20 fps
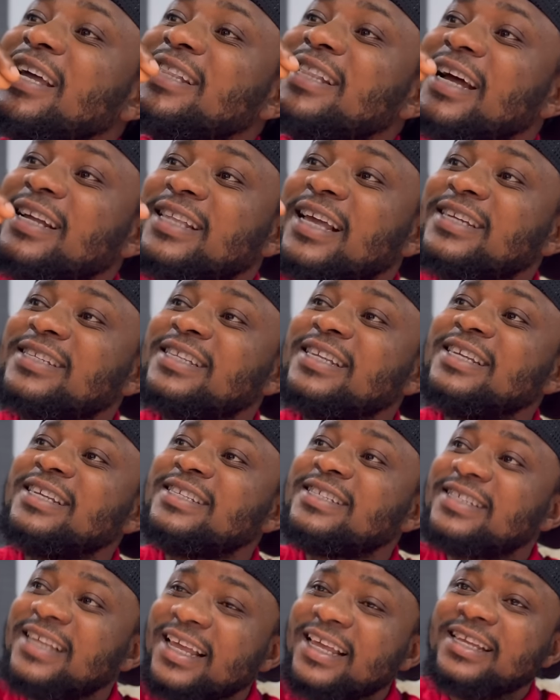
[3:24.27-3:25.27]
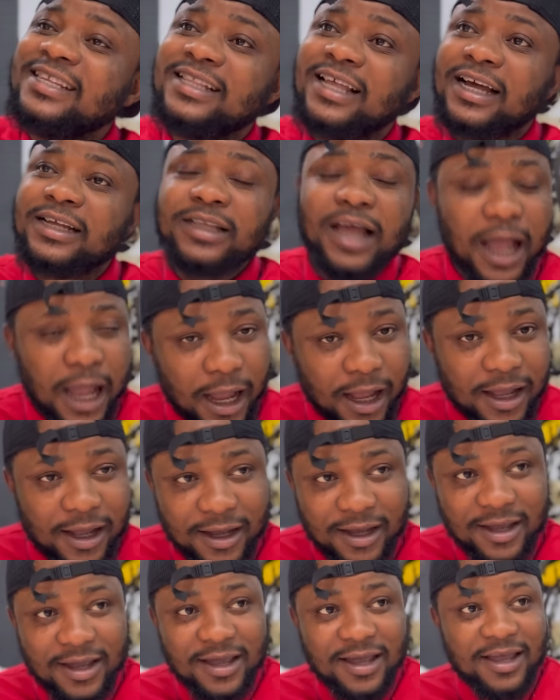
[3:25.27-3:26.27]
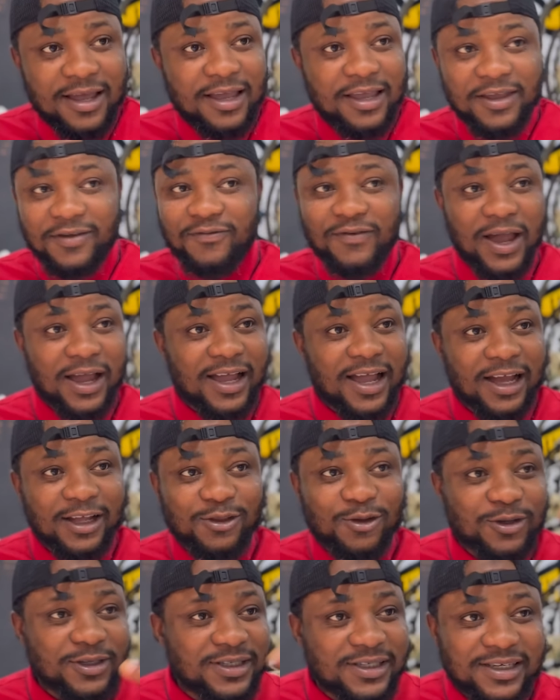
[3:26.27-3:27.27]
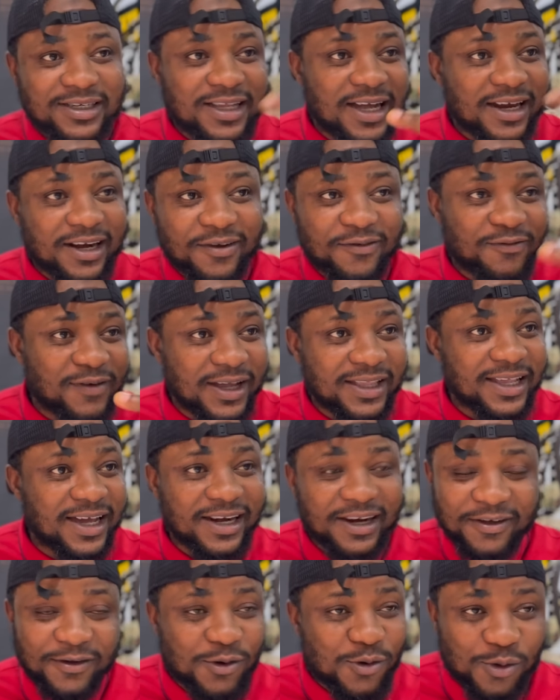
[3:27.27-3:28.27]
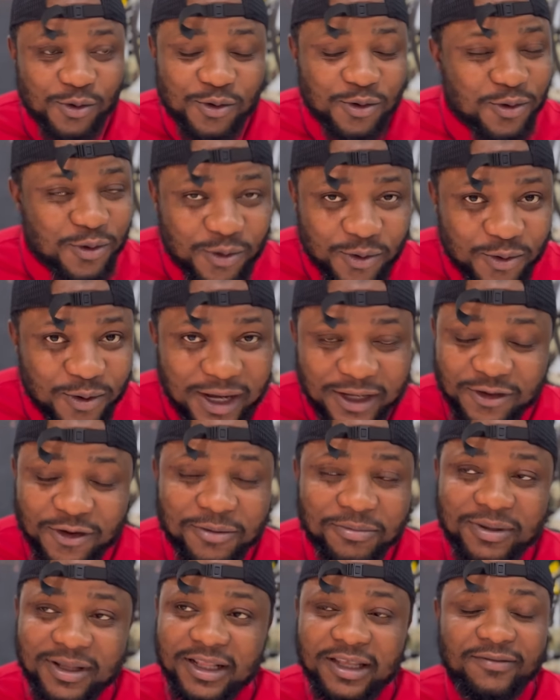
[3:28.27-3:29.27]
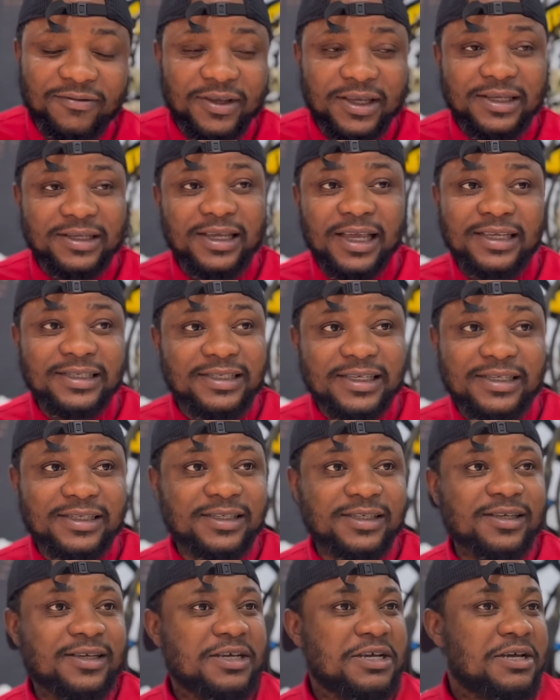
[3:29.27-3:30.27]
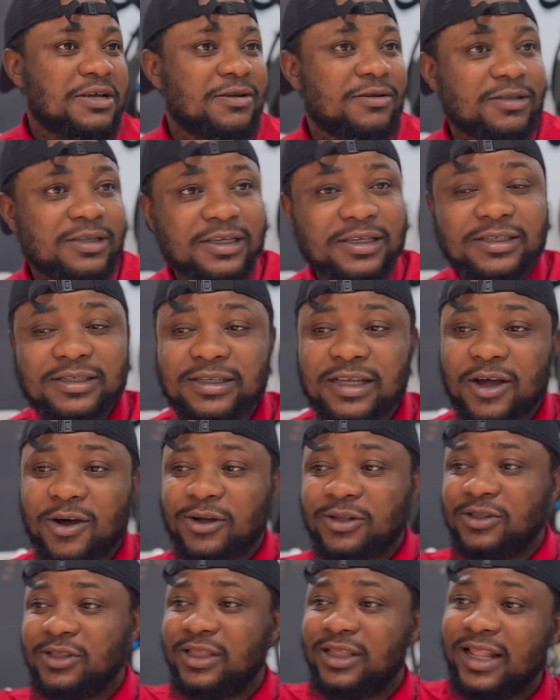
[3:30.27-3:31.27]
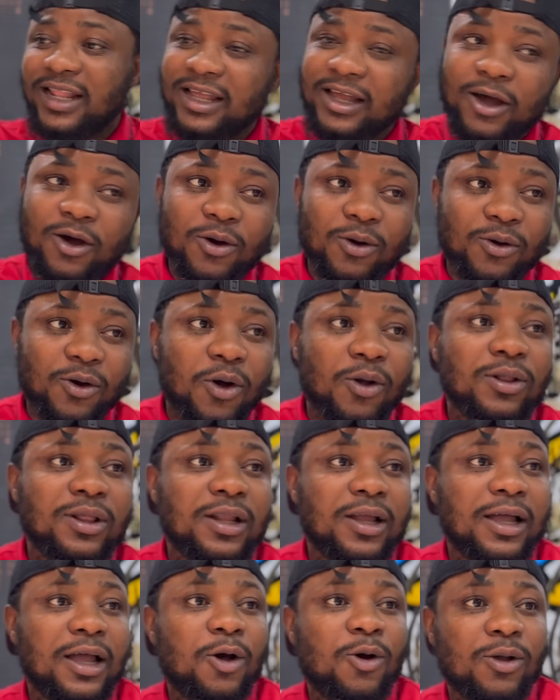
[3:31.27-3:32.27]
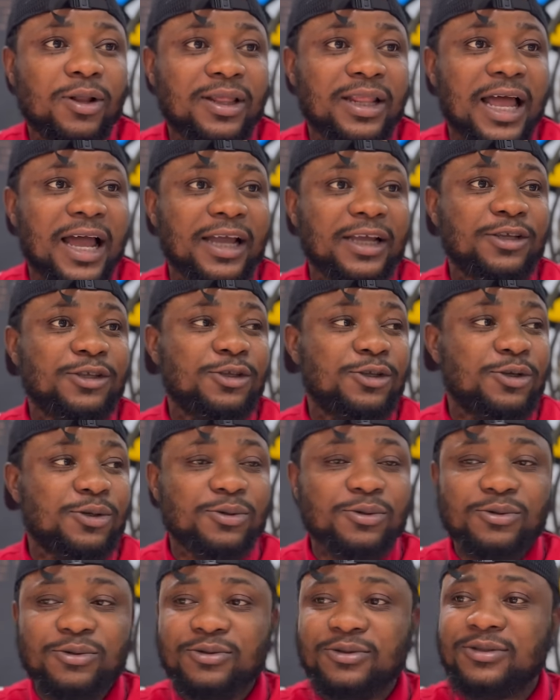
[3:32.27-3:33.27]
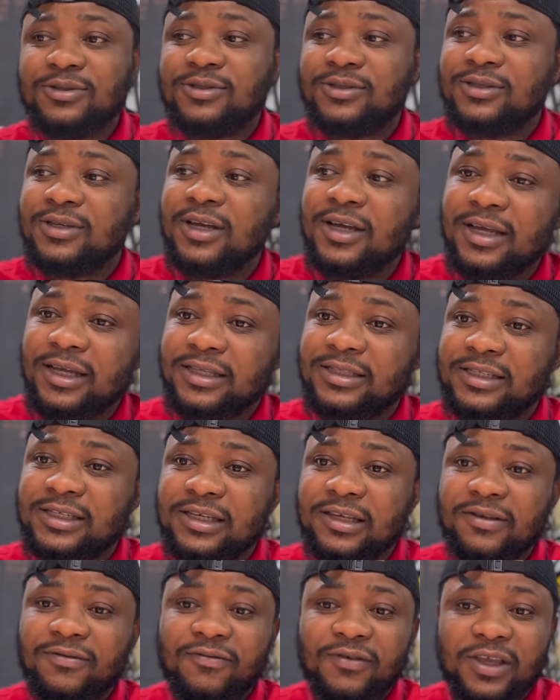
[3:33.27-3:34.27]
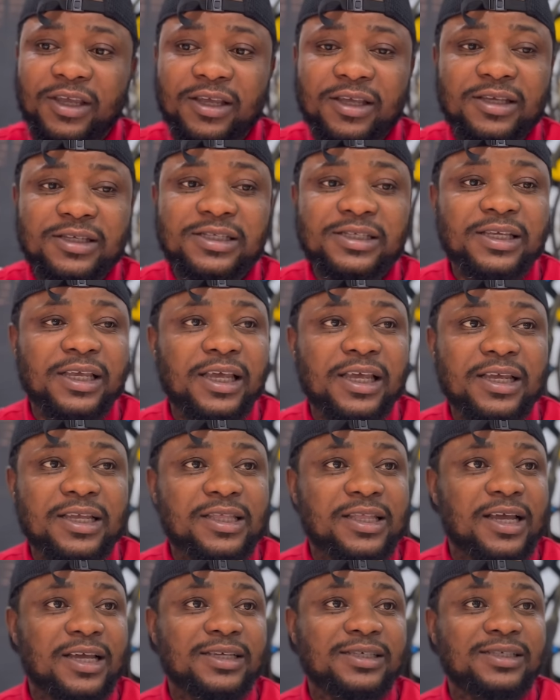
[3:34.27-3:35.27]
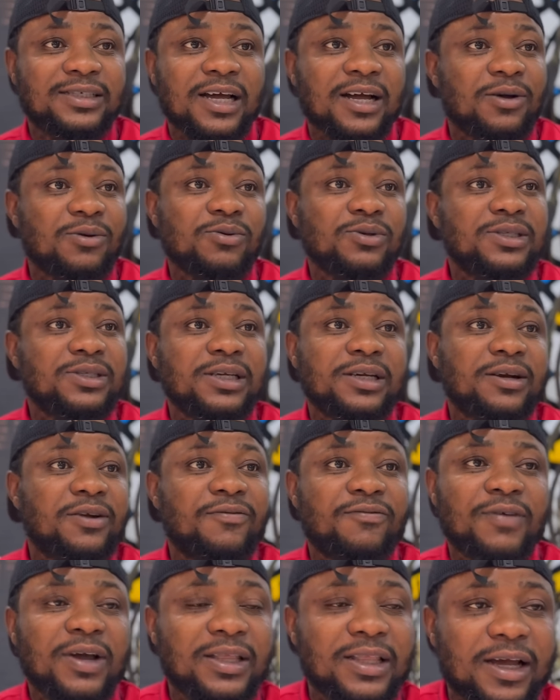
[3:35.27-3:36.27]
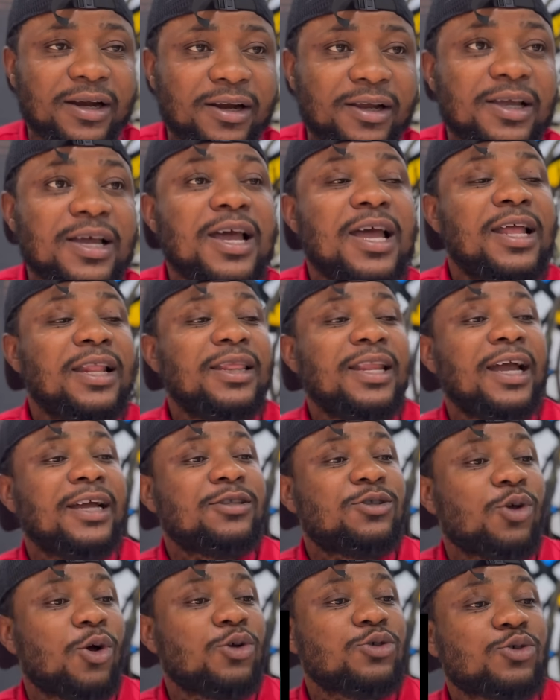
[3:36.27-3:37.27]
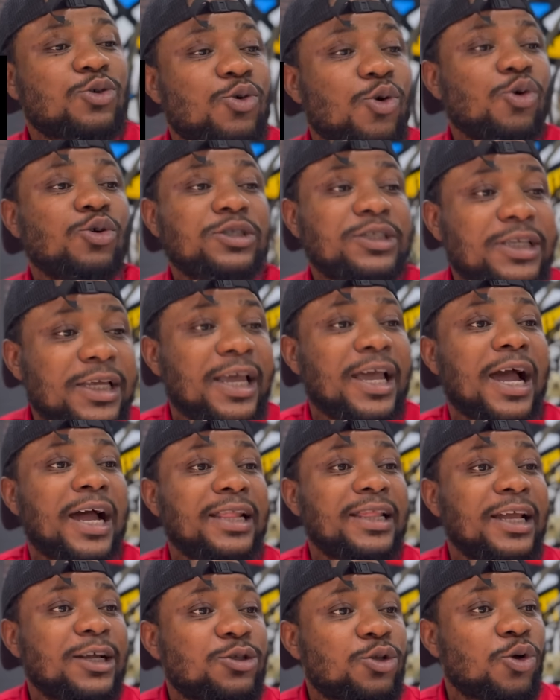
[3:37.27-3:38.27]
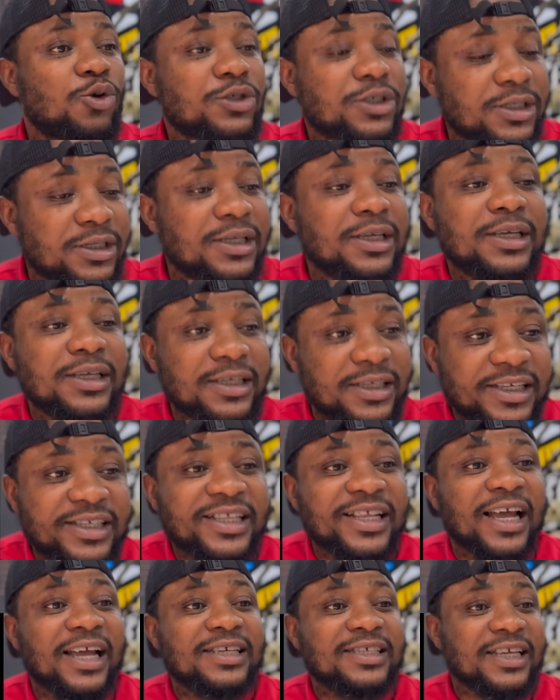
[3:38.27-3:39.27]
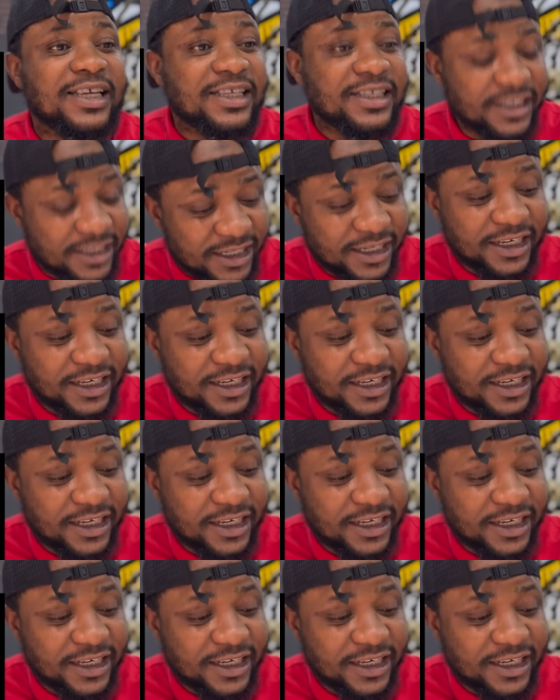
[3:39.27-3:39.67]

that are still saying that, if I cannot see that refinery, Kurukuru, I don't believe it exists. This online news, TV saying there's Dangote Refinery. Let us go there and let us see there's a